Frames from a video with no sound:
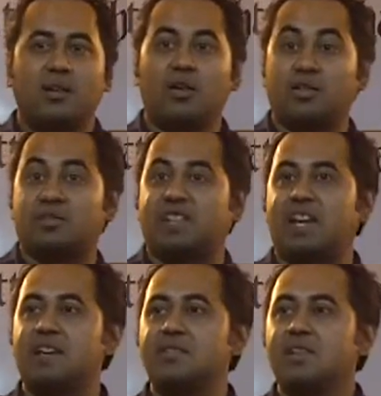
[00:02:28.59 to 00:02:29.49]
or
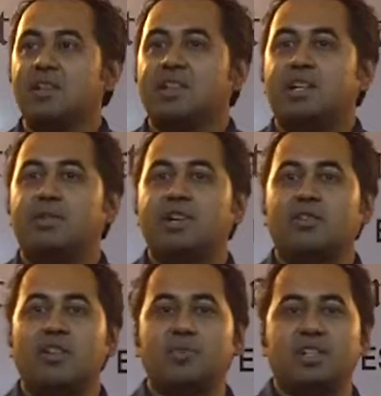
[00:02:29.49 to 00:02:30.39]
say during
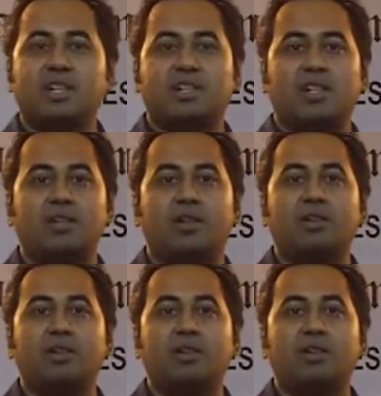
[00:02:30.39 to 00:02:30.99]
conversation